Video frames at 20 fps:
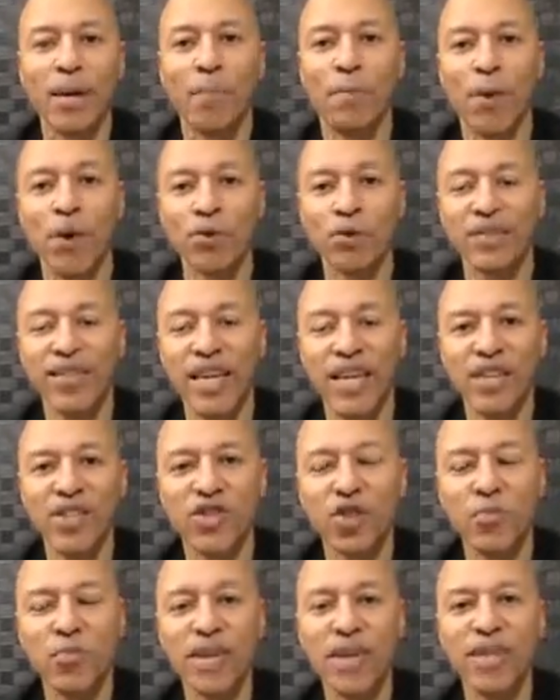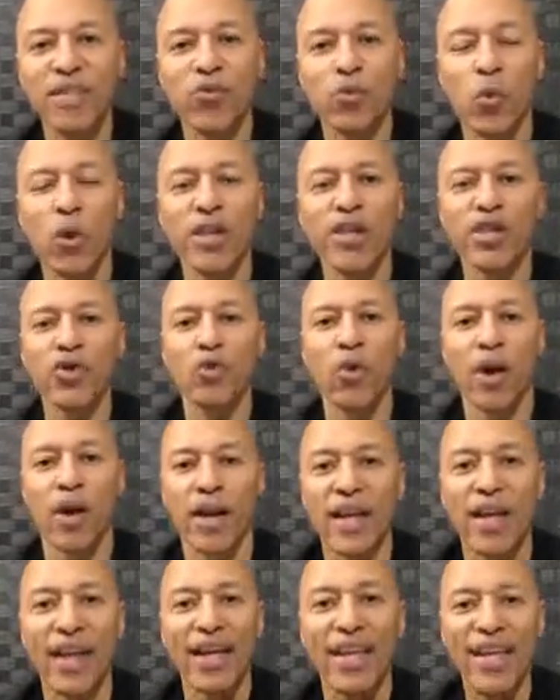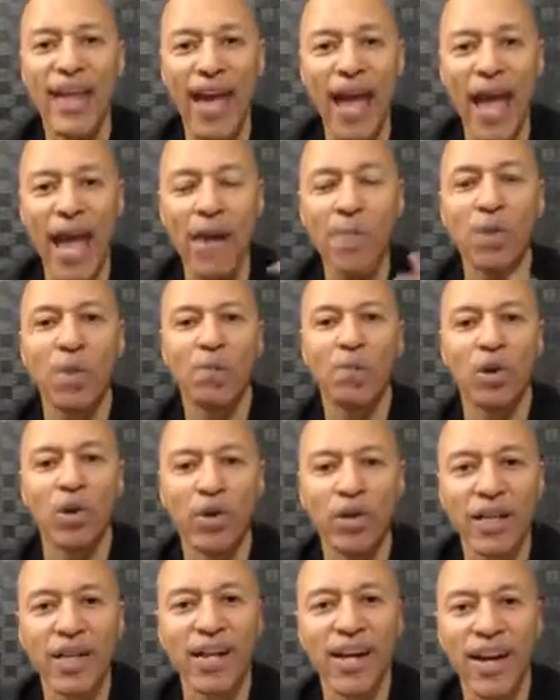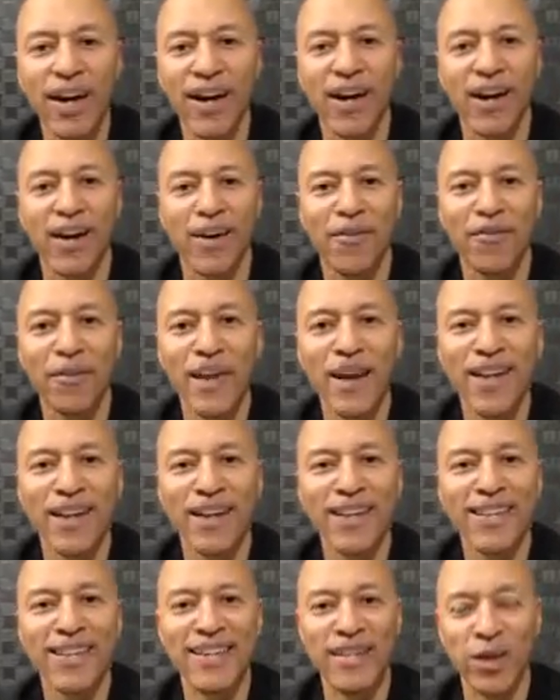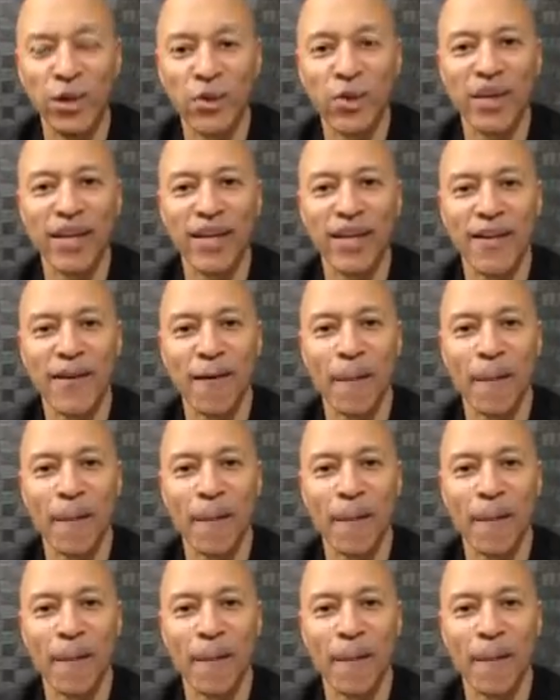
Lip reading: Potential means what you are capable of doing.